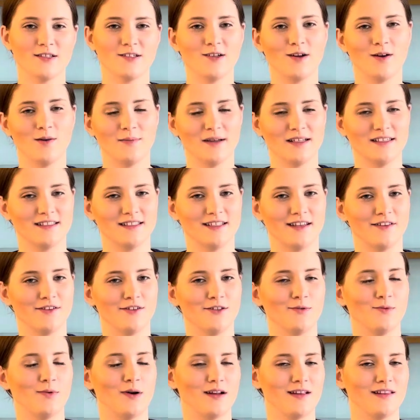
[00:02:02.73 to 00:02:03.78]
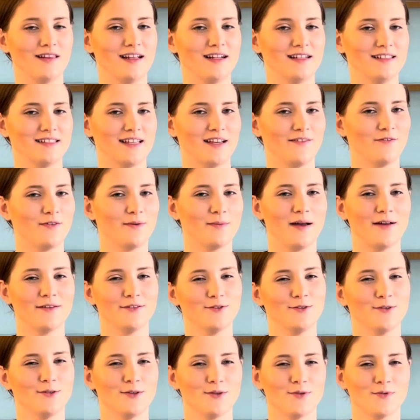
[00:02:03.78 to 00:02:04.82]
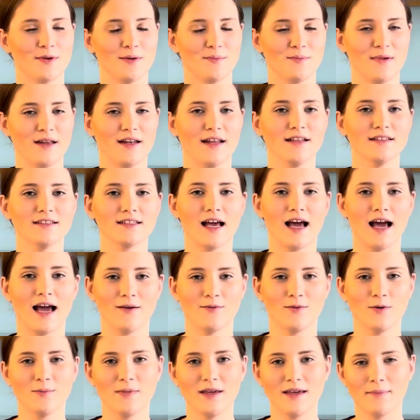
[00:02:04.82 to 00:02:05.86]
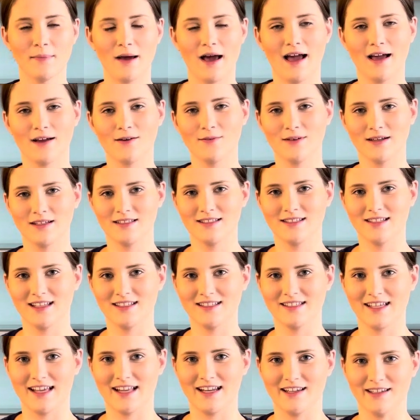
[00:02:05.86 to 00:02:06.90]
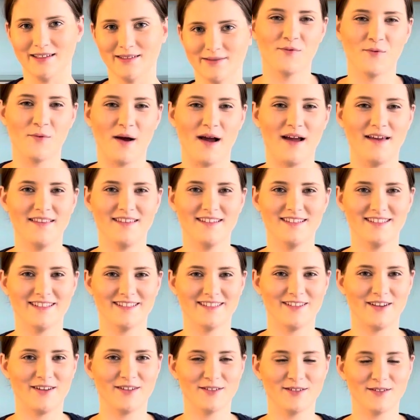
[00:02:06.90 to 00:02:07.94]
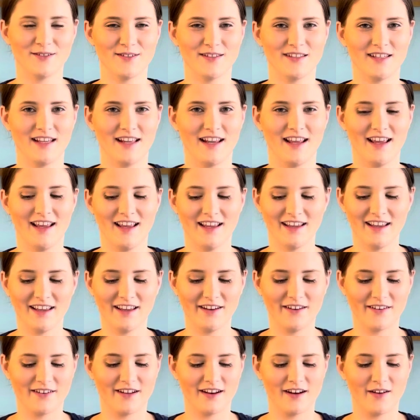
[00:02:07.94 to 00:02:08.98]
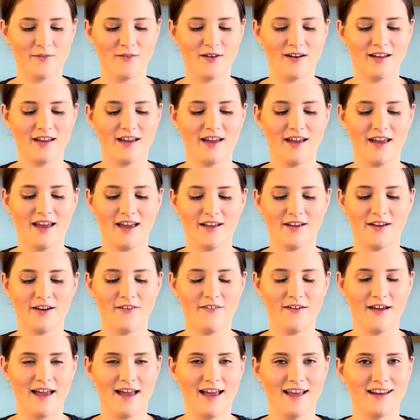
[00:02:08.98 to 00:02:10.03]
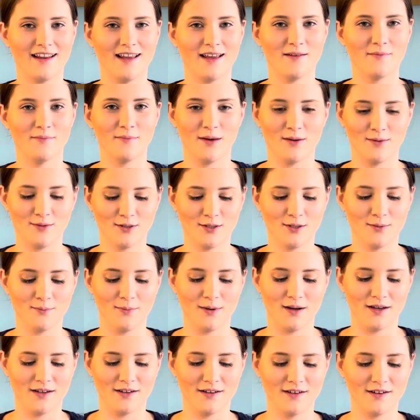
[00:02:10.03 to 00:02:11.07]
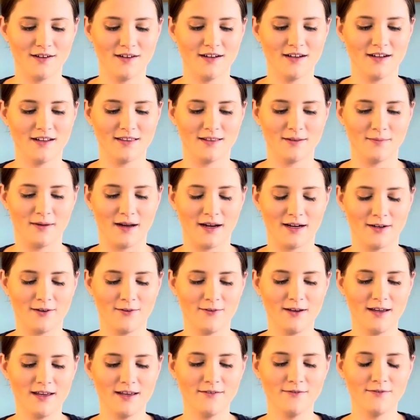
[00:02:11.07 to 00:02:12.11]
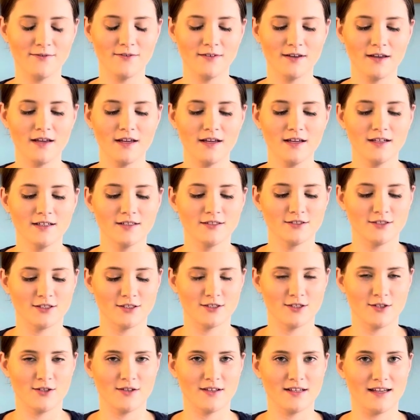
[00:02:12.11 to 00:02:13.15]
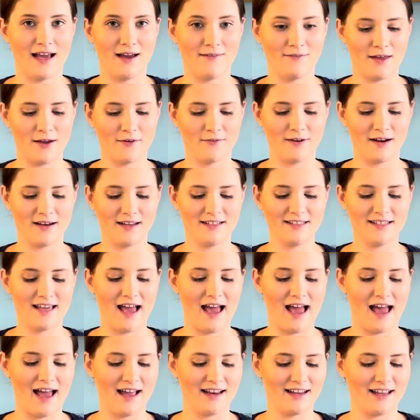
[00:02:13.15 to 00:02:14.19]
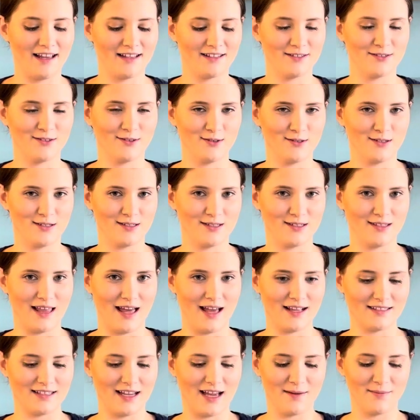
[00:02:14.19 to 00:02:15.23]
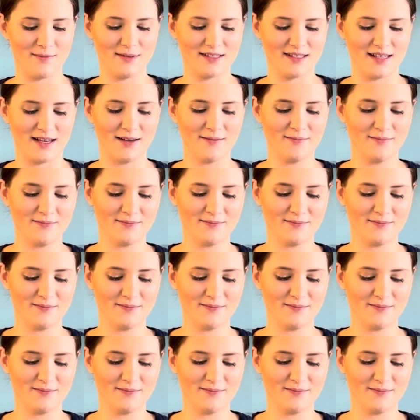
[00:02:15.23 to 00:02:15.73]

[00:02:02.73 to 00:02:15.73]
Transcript: are all mixed together, you want to let it set for about 2 to 3 minutes. I will be back when it's done setting. While this is also sitting, you're going to want to go ahead and melt your butter in the microwave, just so you can have that ready to add as soon as that time is up.